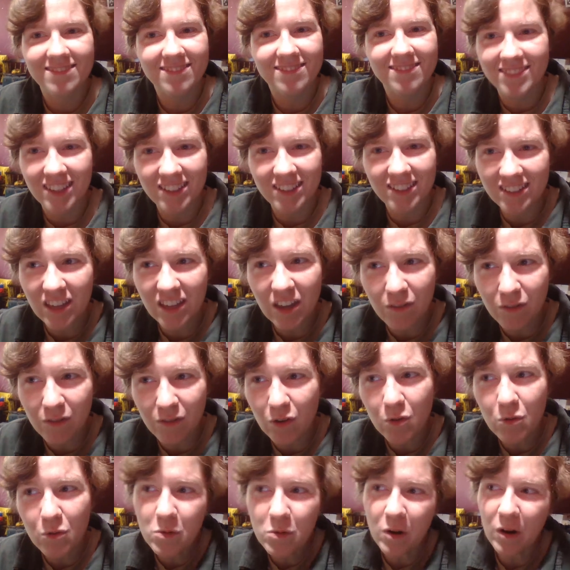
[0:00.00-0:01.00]
Doesn't give
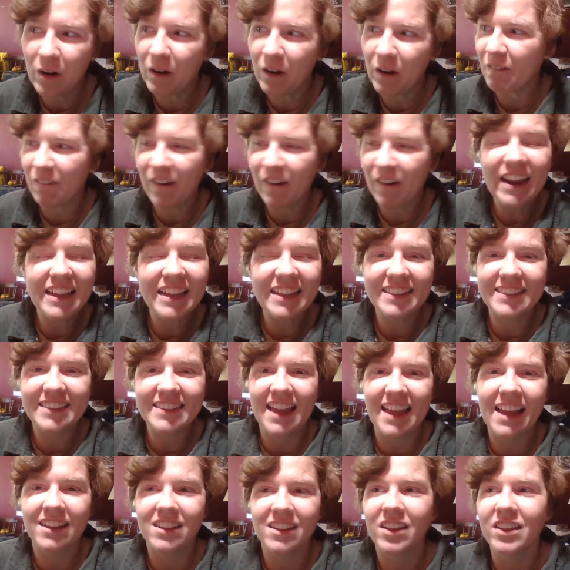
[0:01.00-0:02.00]
you a right to
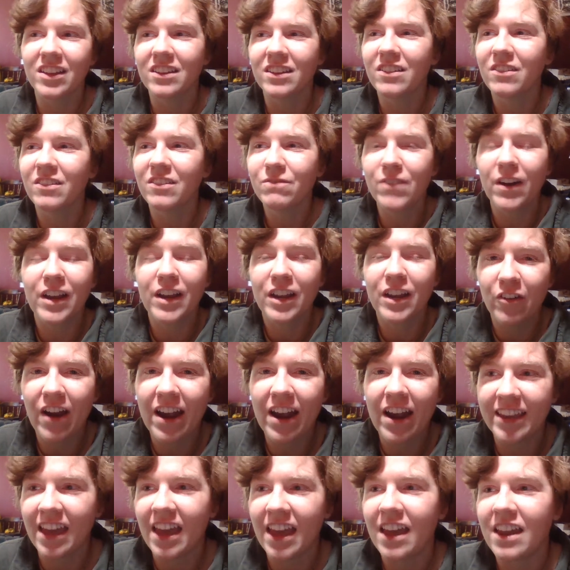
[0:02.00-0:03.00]
act like fucking
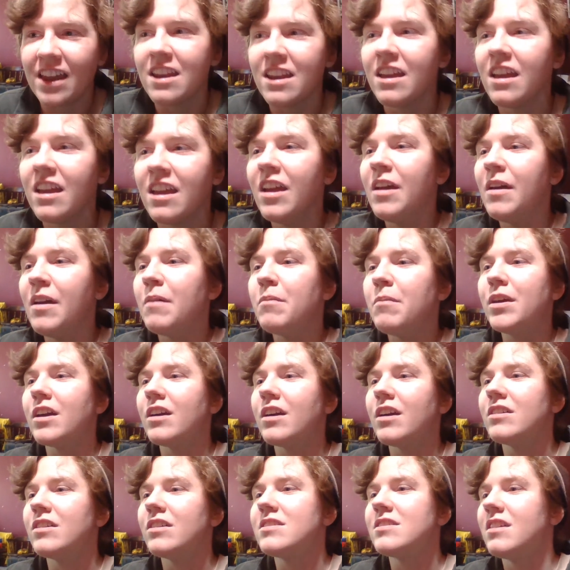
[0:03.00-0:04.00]
crackhead
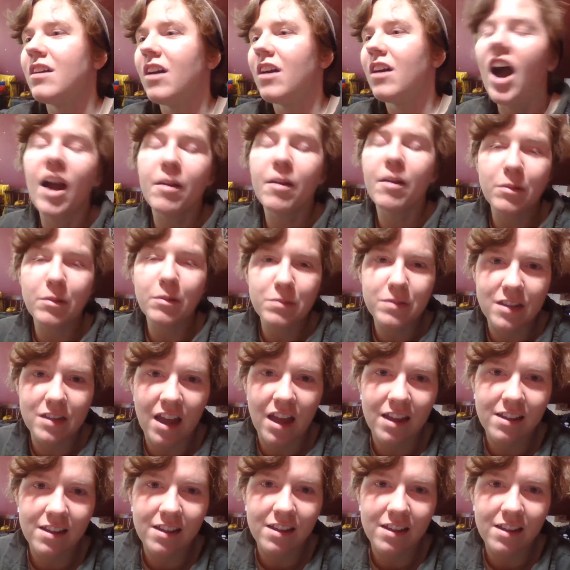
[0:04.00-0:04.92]
because I'm upset.